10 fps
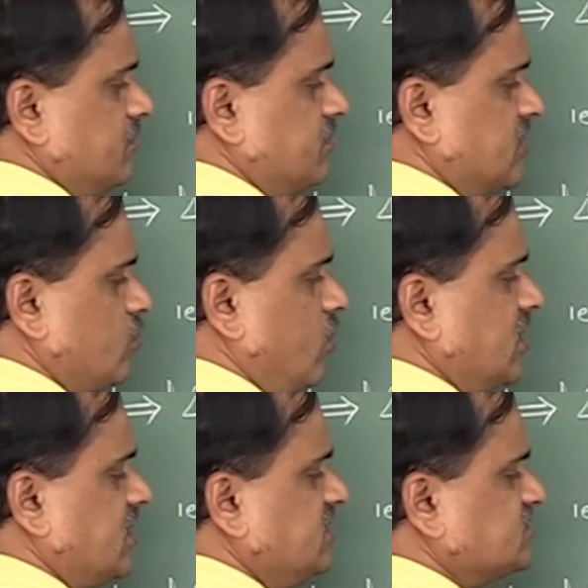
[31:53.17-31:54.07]
But
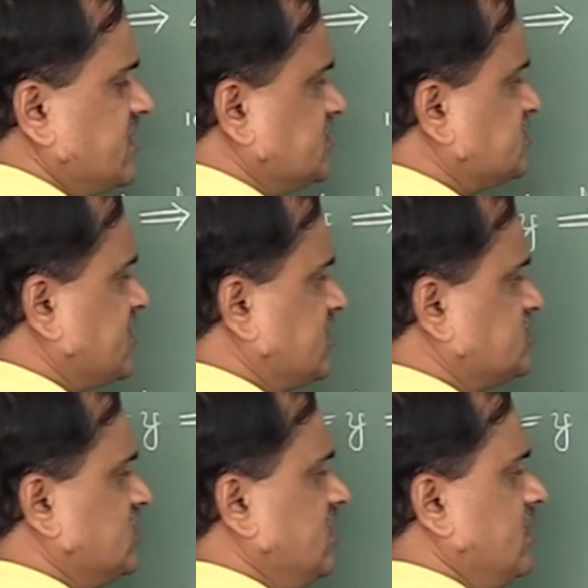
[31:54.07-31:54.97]
what is x
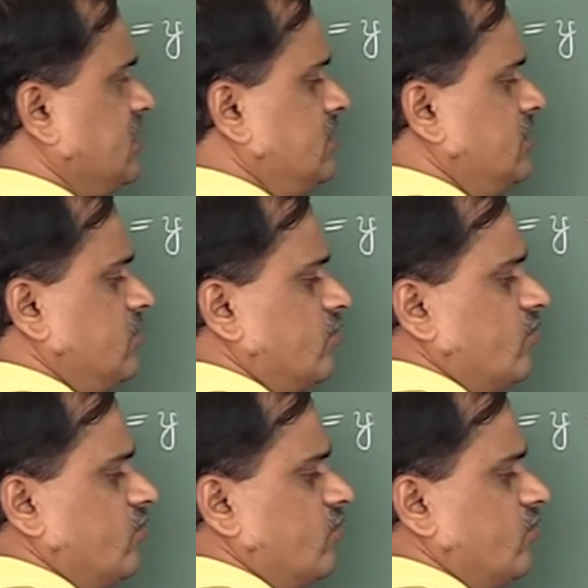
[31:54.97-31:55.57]
actually?